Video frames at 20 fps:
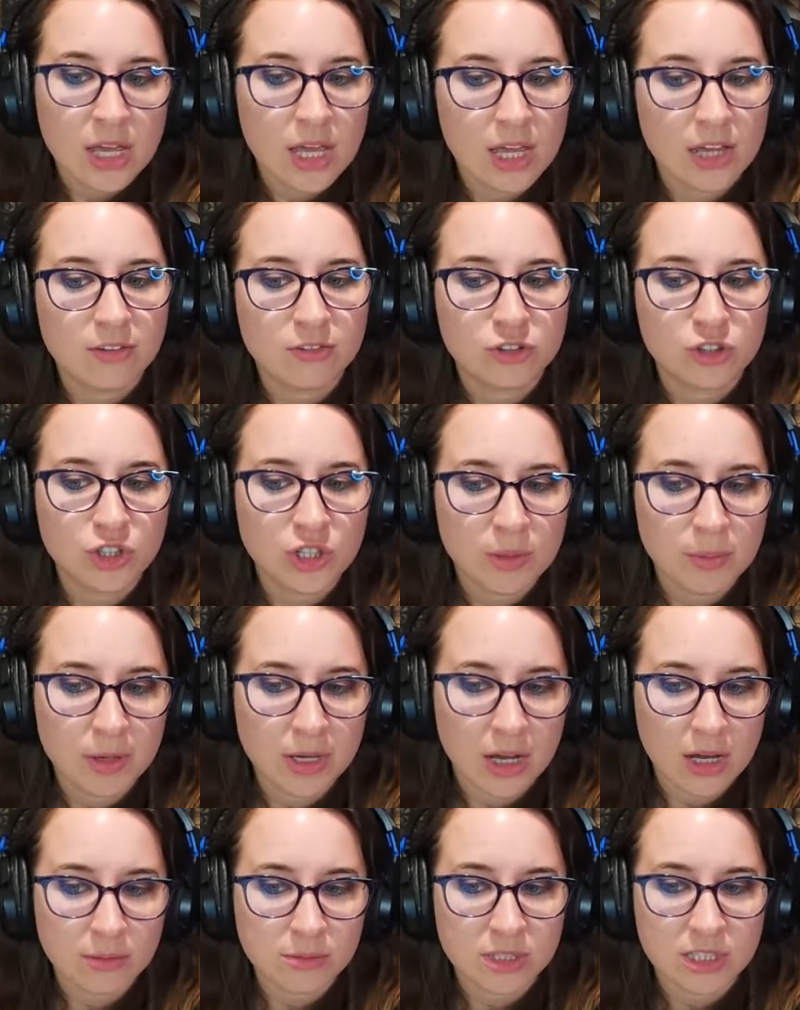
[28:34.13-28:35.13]
If she
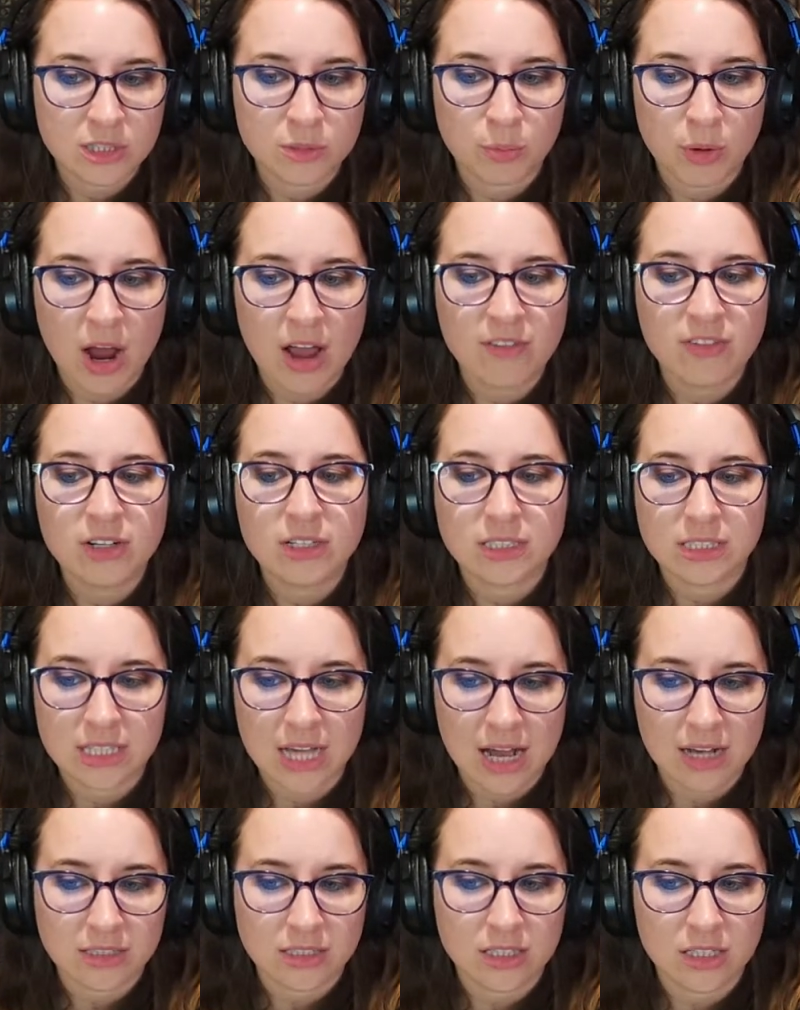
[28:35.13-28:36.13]
becomes his private
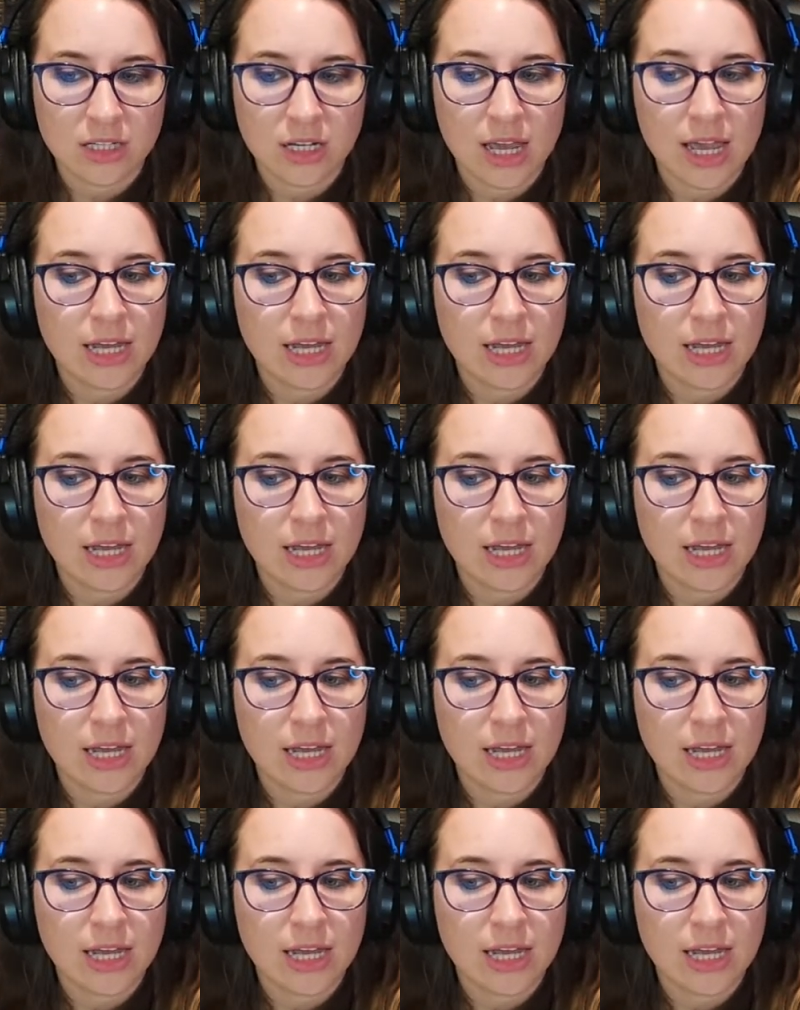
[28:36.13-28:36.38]
assassin